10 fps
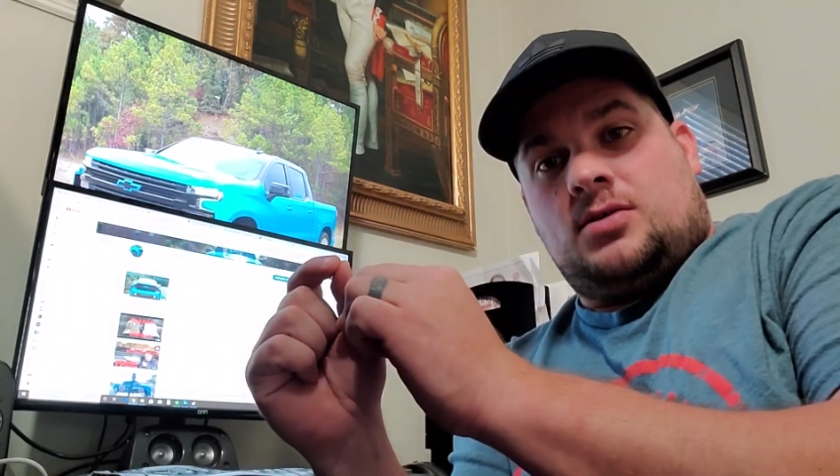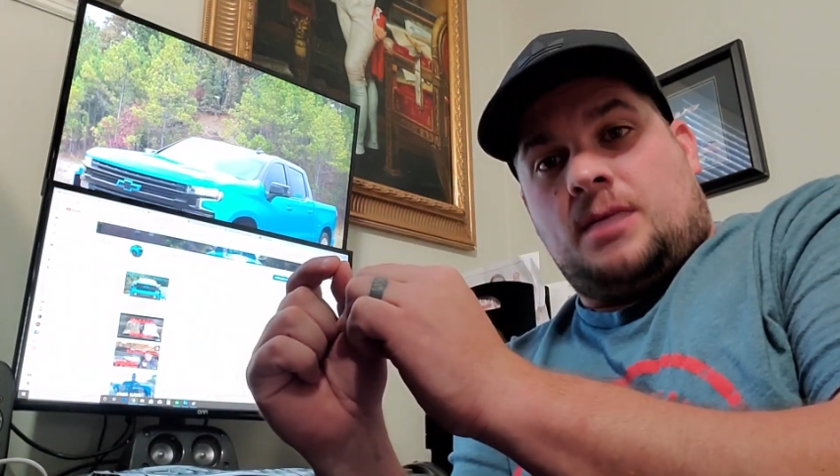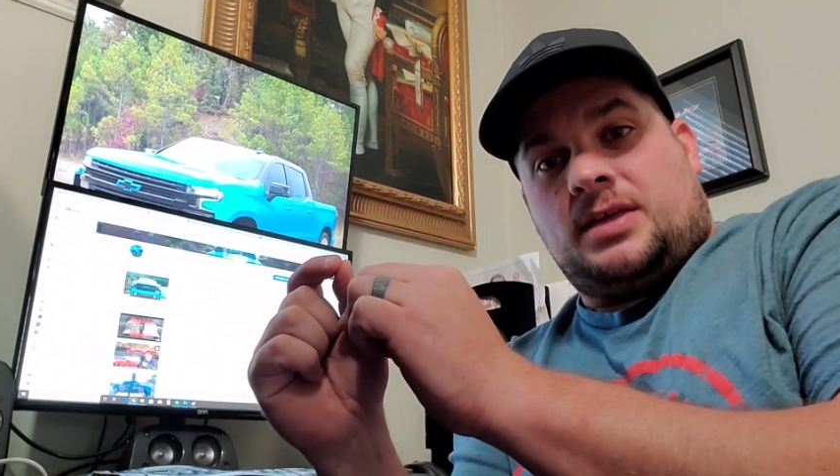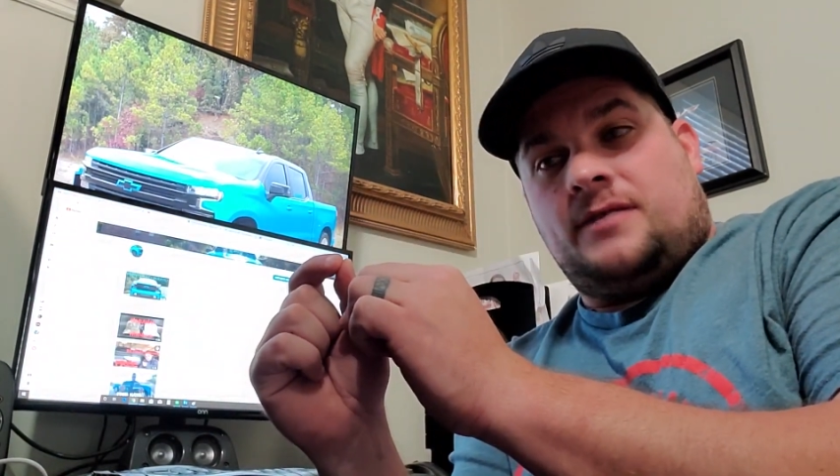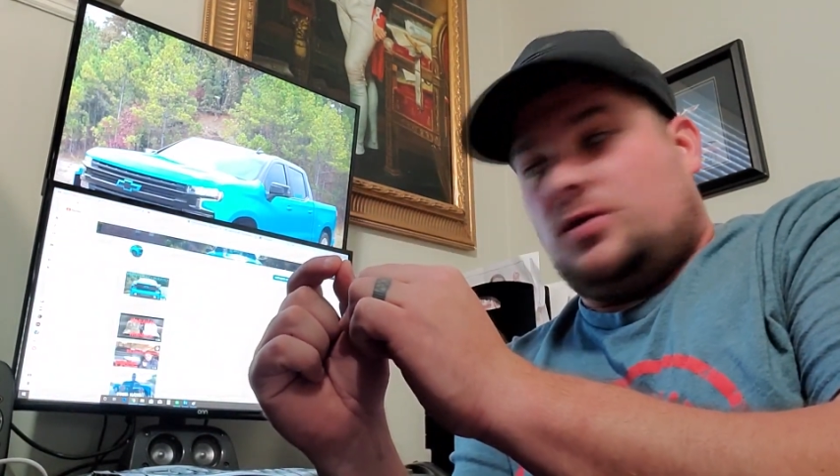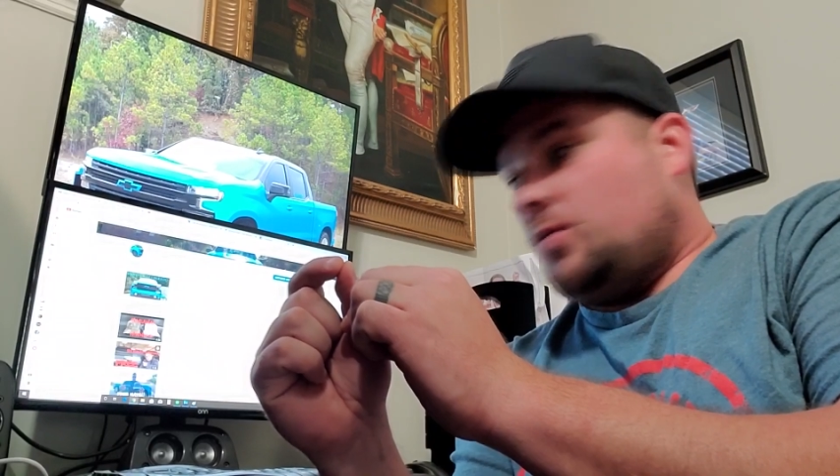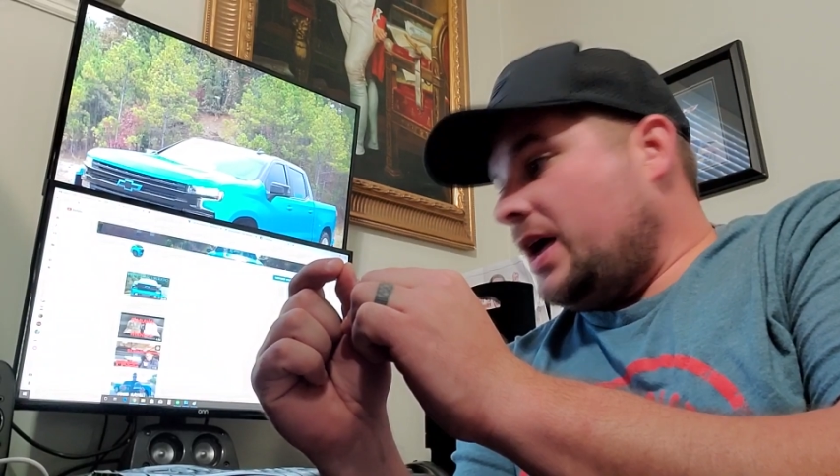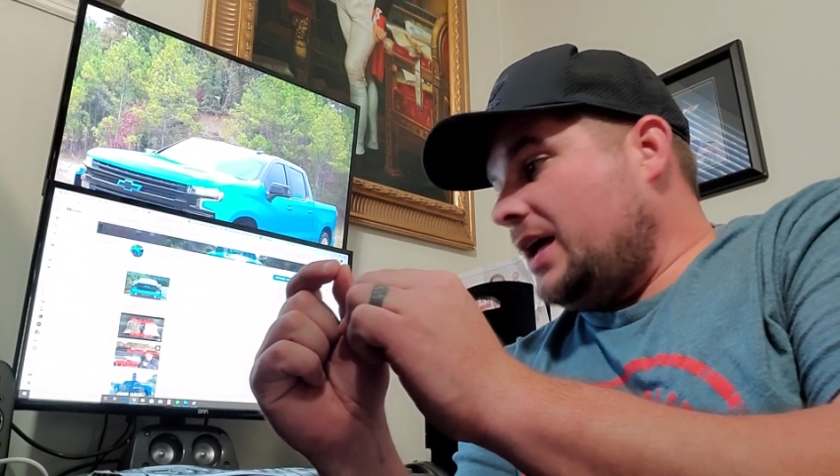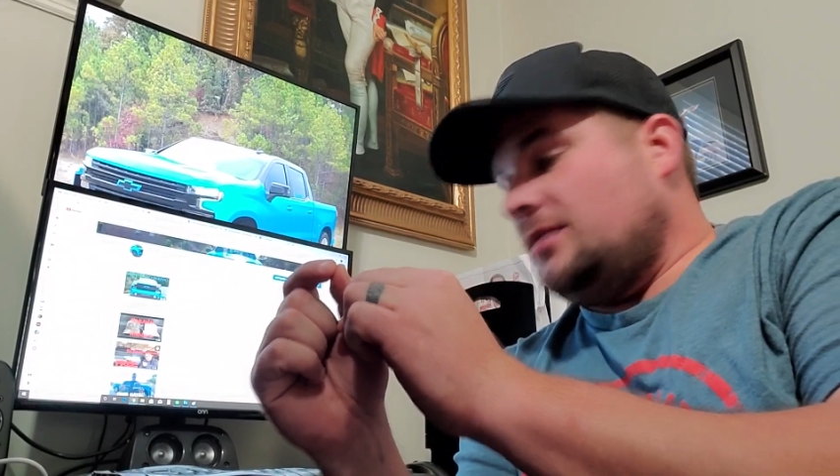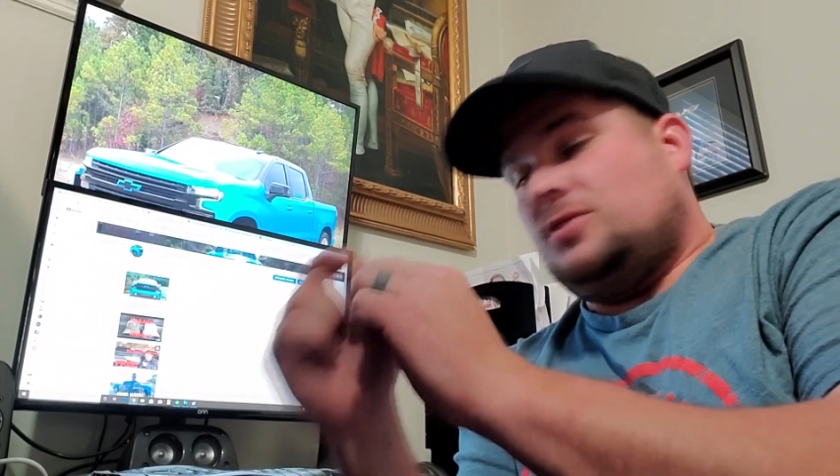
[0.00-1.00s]
I'm giving
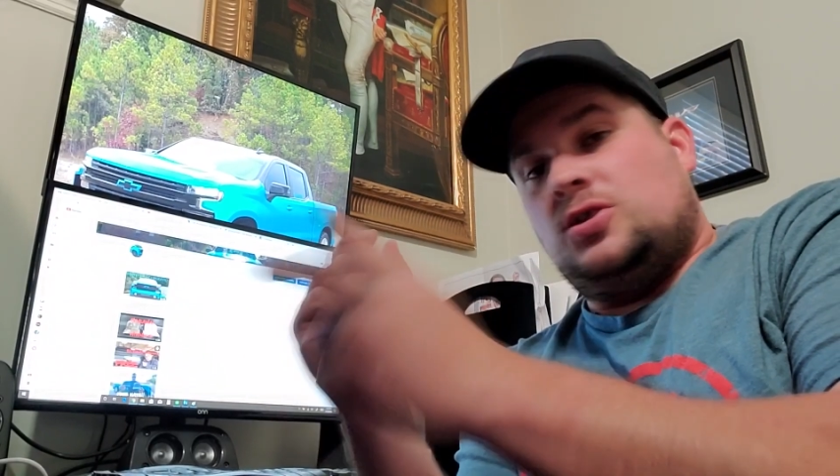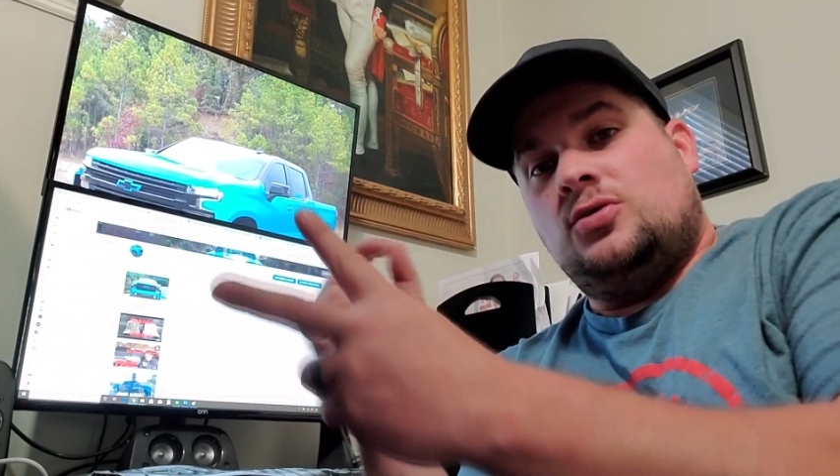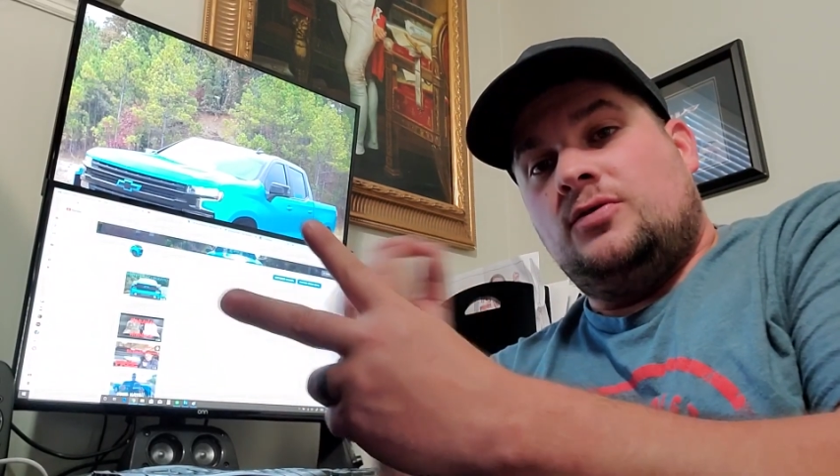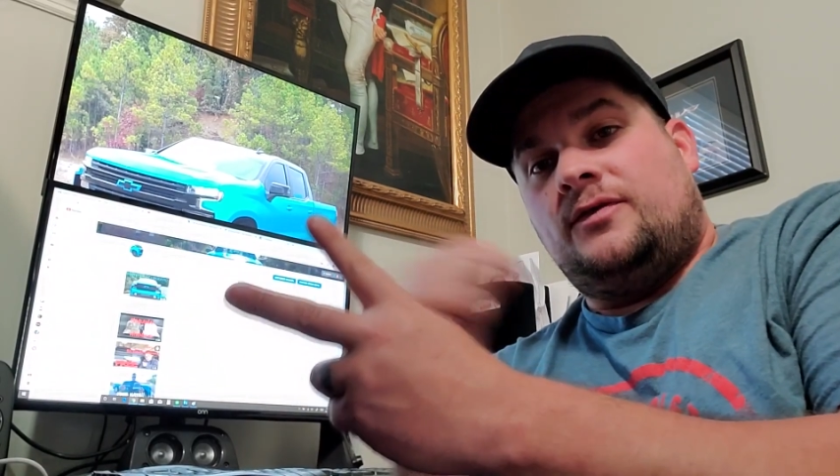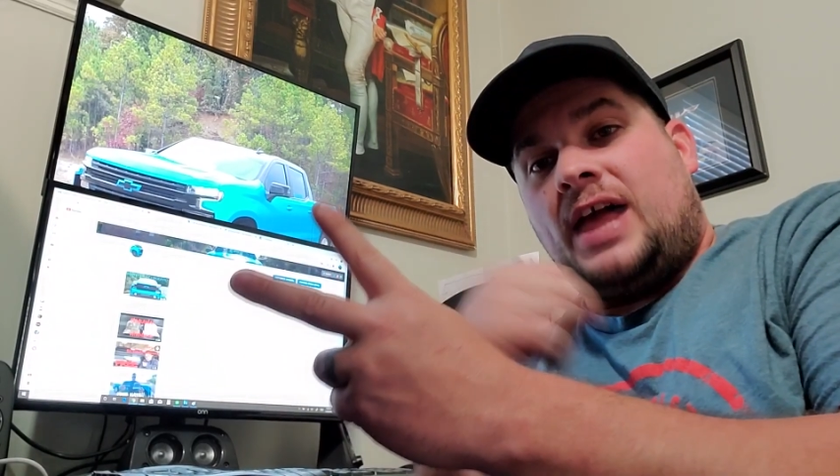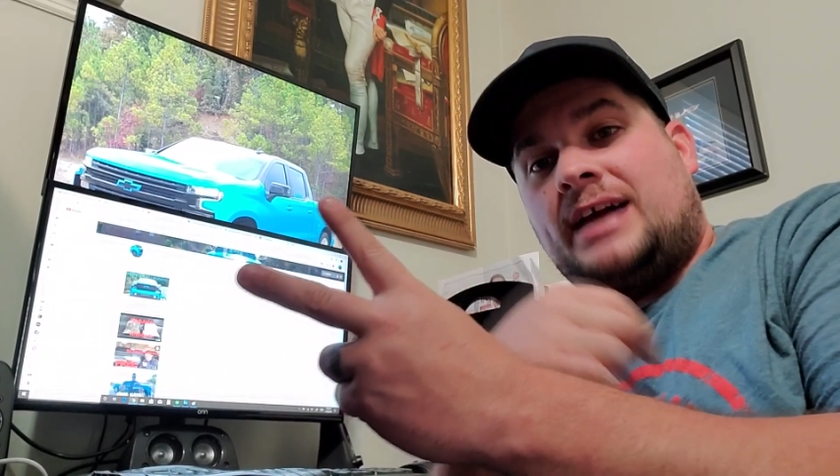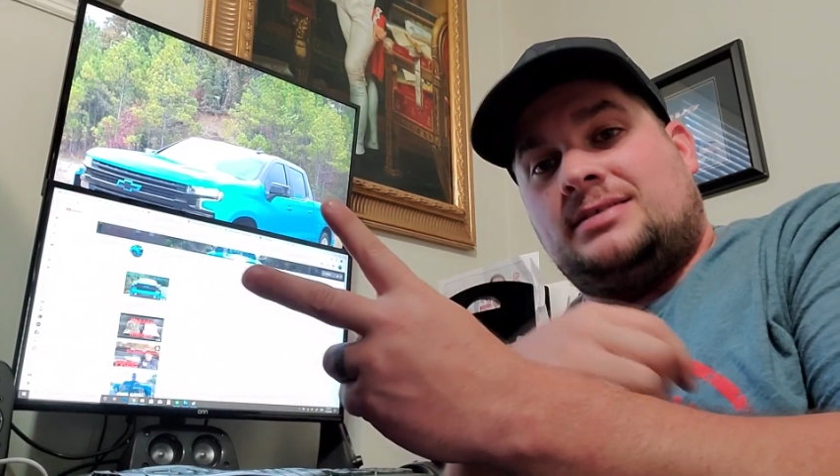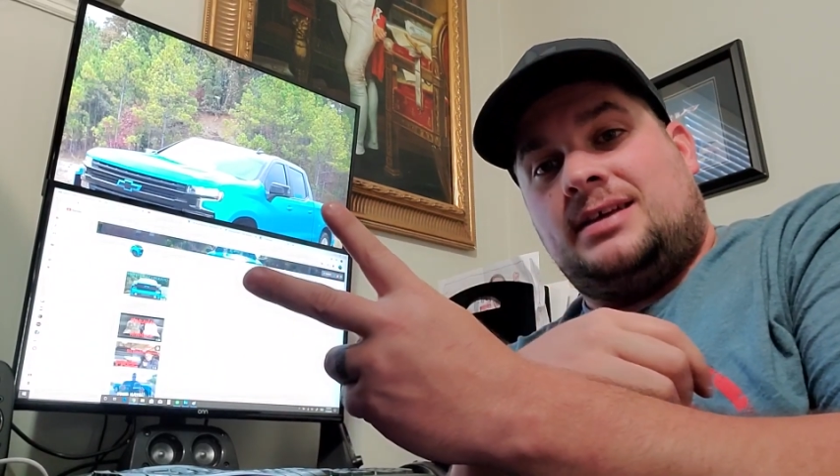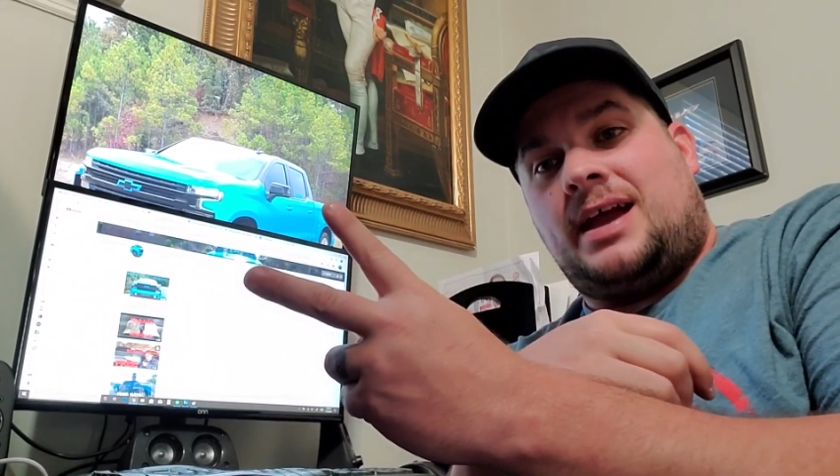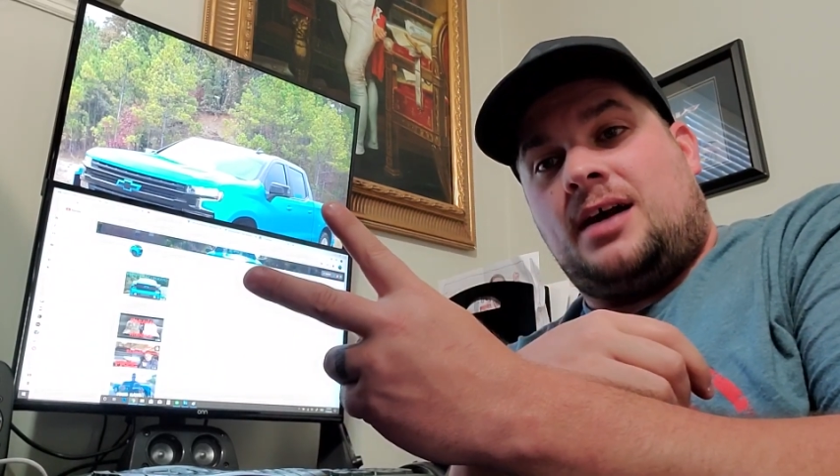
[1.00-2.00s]
away 2 flag
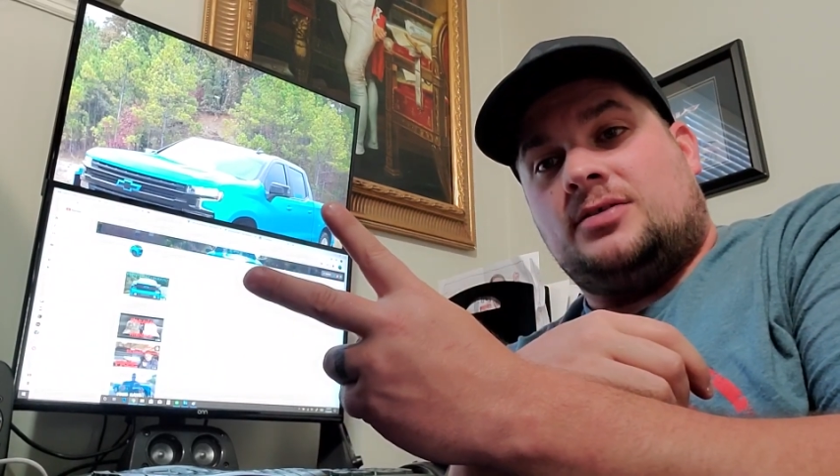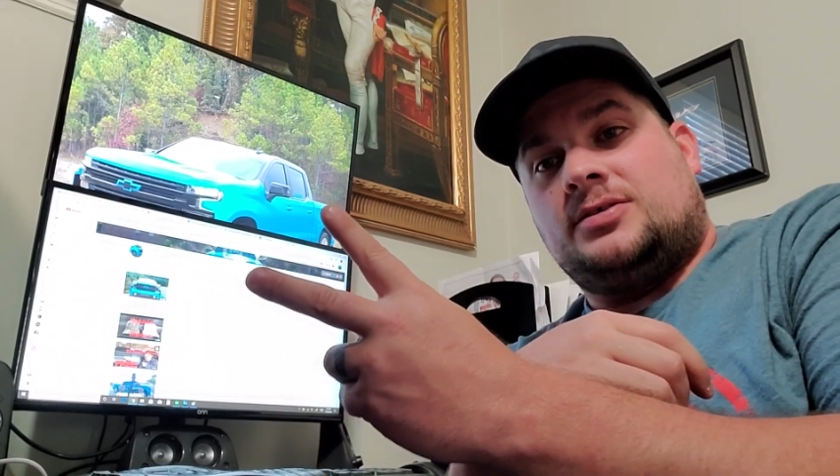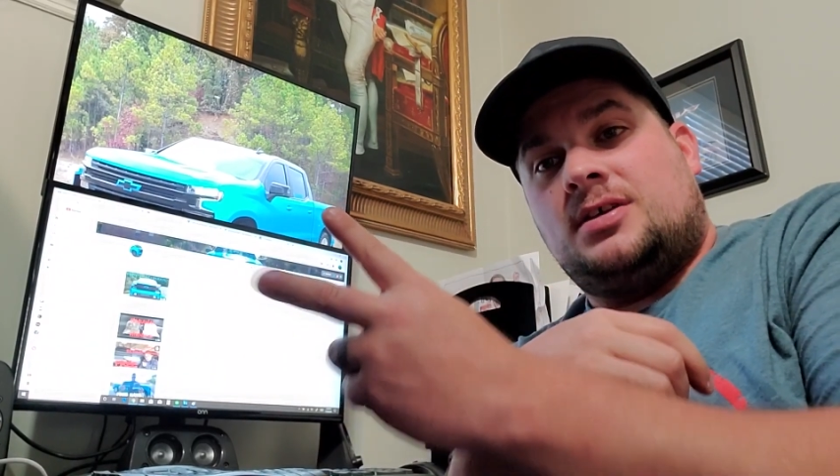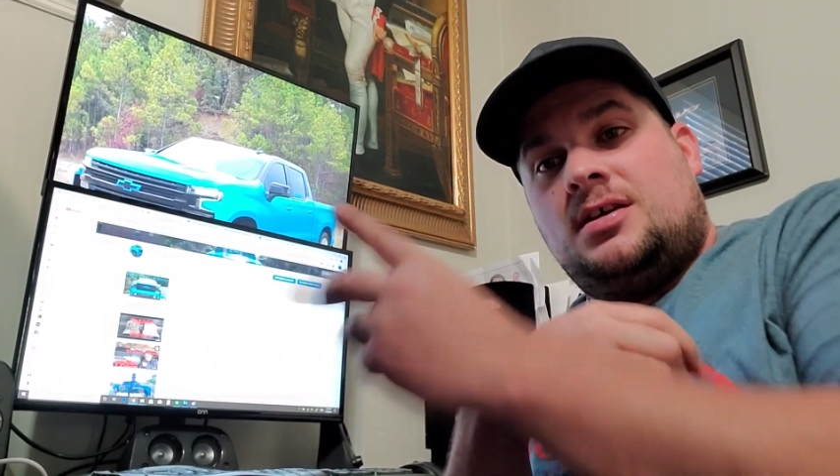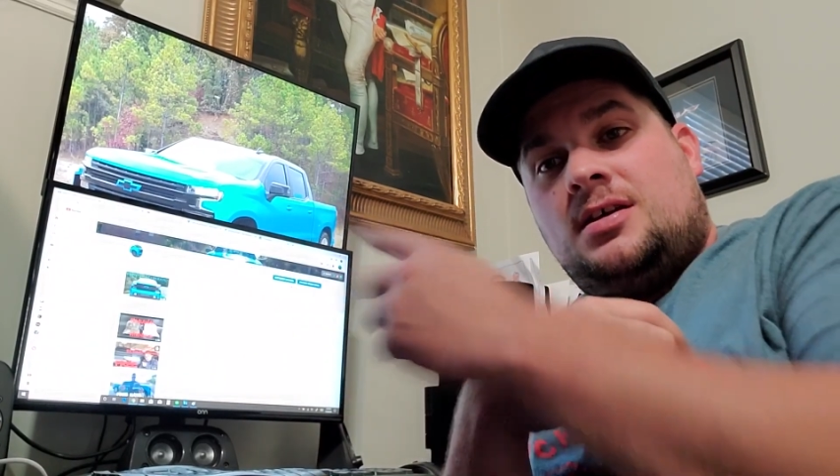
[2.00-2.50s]
decals